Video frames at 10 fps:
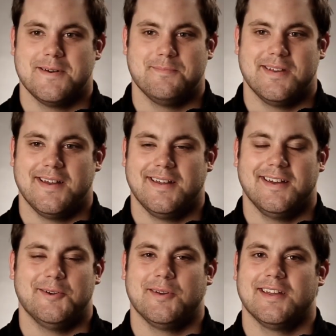I'm not,
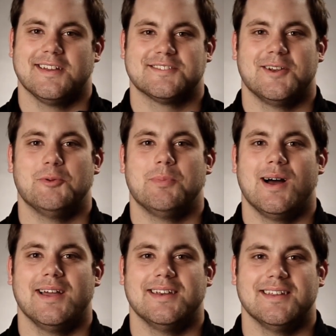I don't, I guess I don't
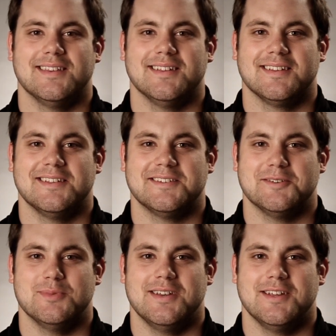buy into the
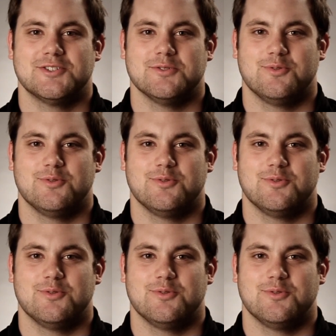intimidation